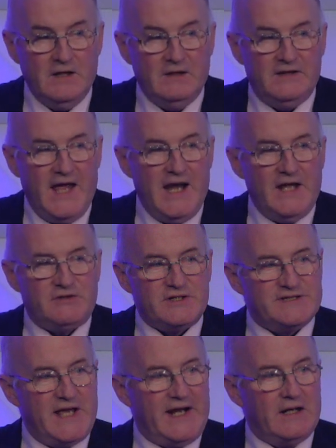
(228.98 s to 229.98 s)
Then enter
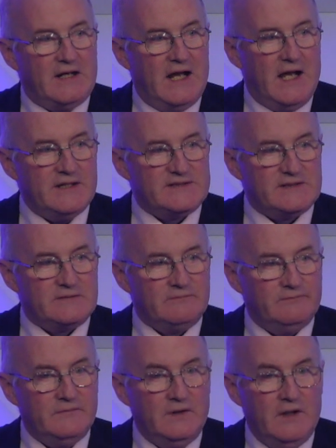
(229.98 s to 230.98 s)
second class,
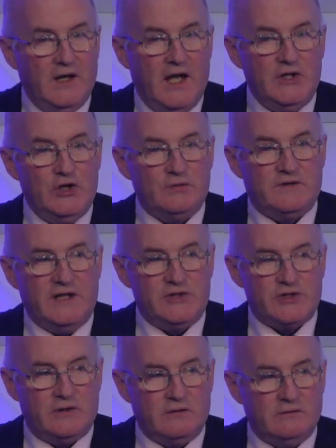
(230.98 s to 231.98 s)
a new
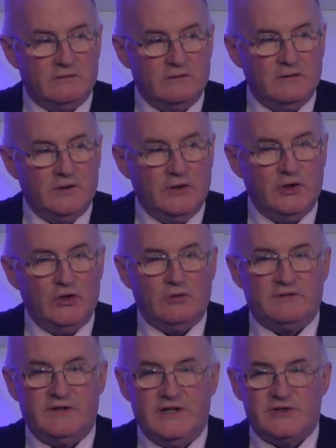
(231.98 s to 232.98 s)
teacher, young
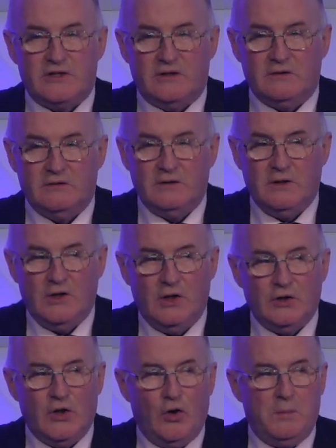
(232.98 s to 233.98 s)
teacher,
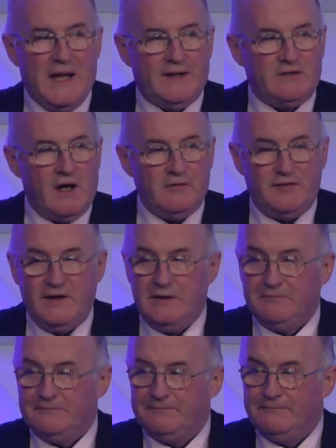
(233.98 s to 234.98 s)
no black toffee.
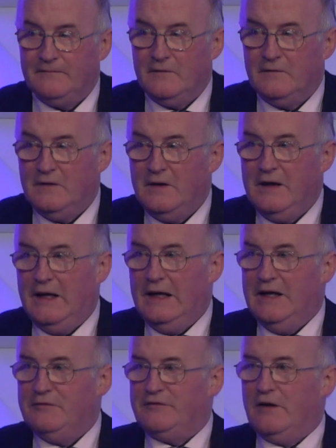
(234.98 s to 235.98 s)
He
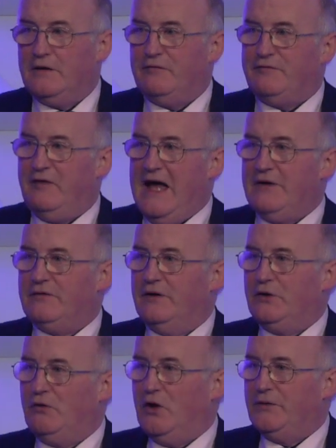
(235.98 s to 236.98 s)
lived on a flat on
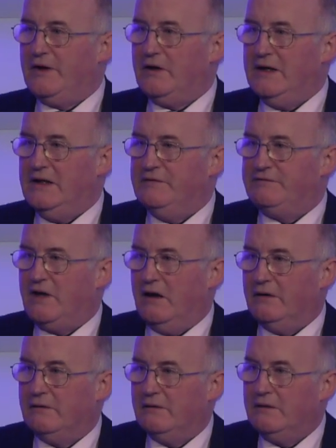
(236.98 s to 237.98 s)
the road that I lived
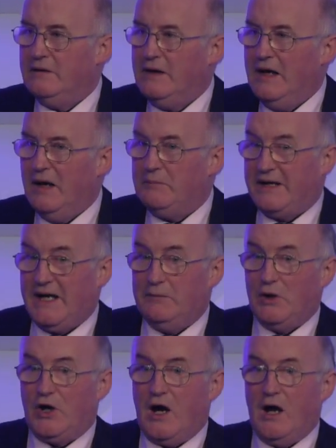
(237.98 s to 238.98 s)
on and became
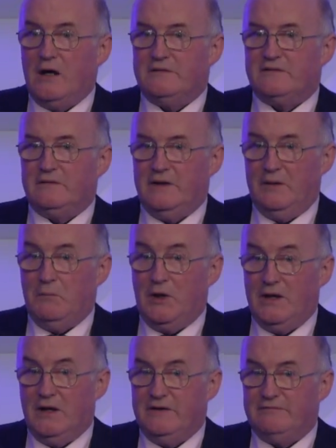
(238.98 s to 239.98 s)
a god in my
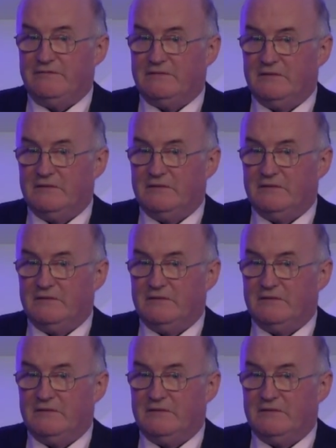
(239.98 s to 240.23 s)
life.